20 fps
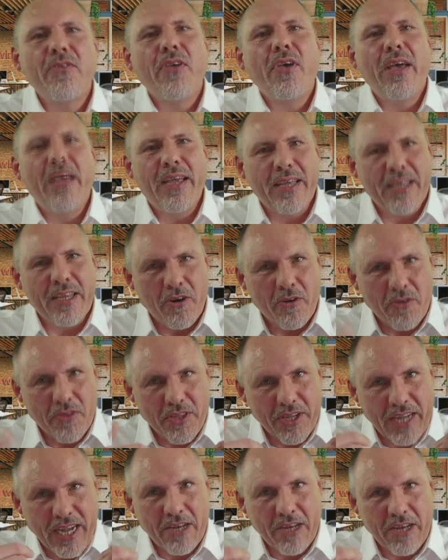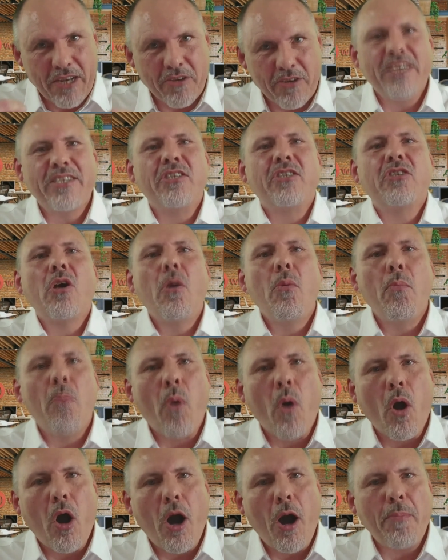the calculations
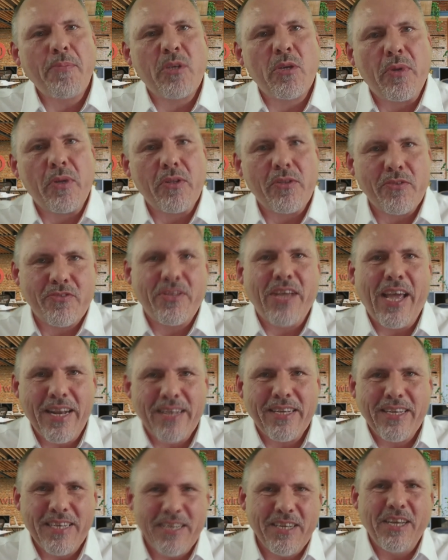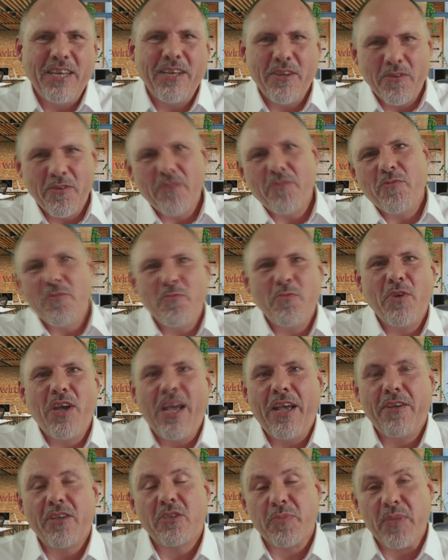more optimal than
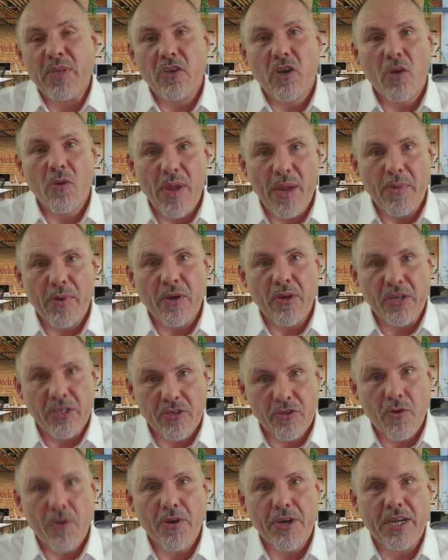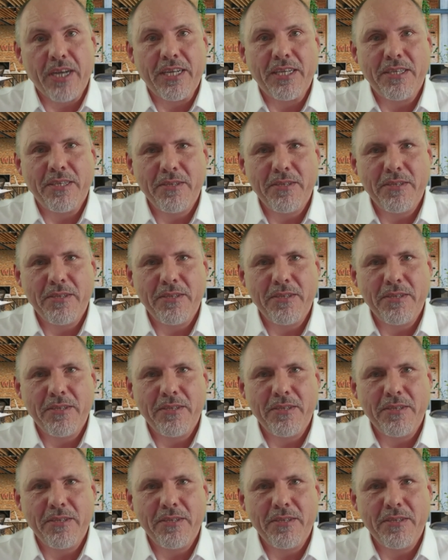has been done maybe historically.